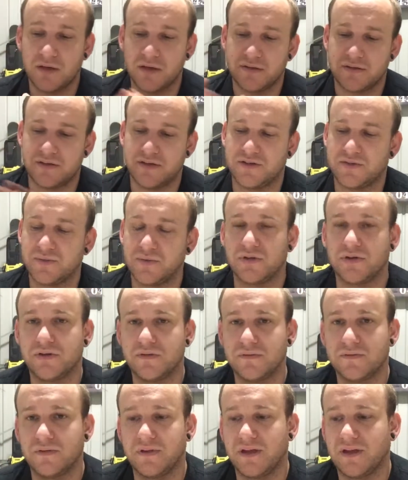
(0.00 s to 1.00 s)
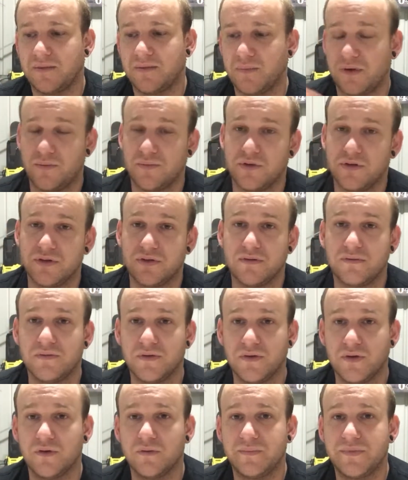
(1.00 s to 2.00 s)
So that's really good for them and really good for
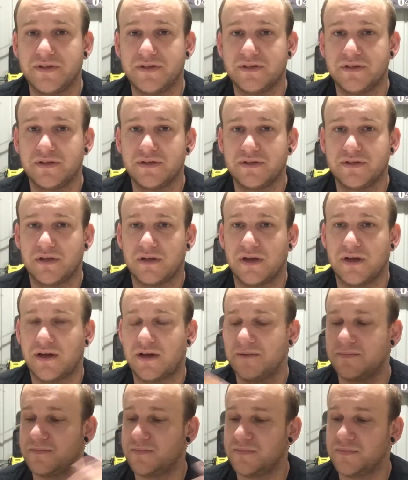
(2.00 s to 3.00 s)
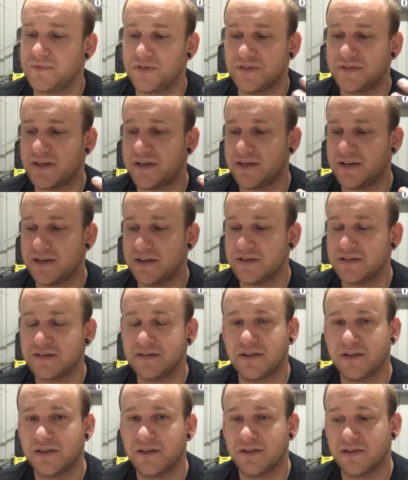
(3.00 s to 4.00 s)
your business, because they to
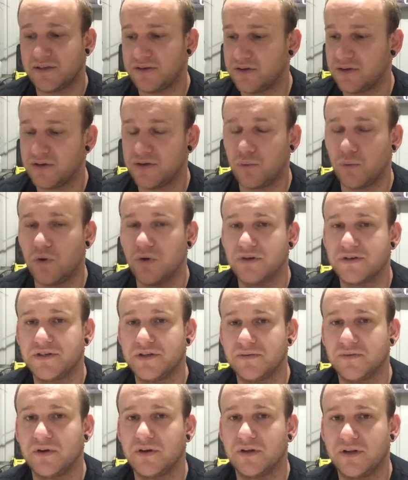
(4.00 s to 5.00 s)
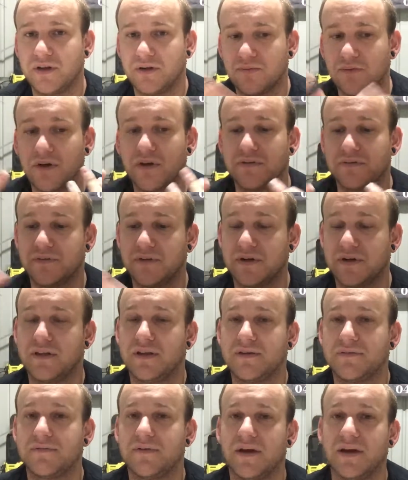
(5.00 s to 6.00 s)
see that they've got the warranty right there, right in front of
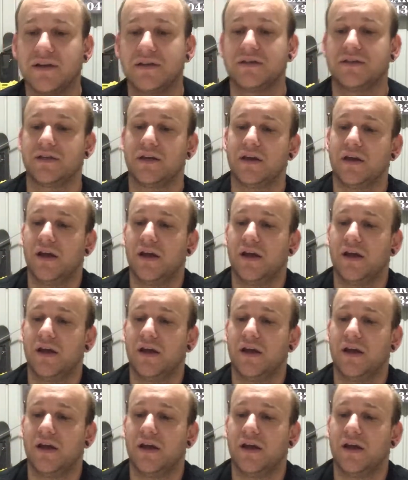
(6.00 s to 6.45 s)
their face.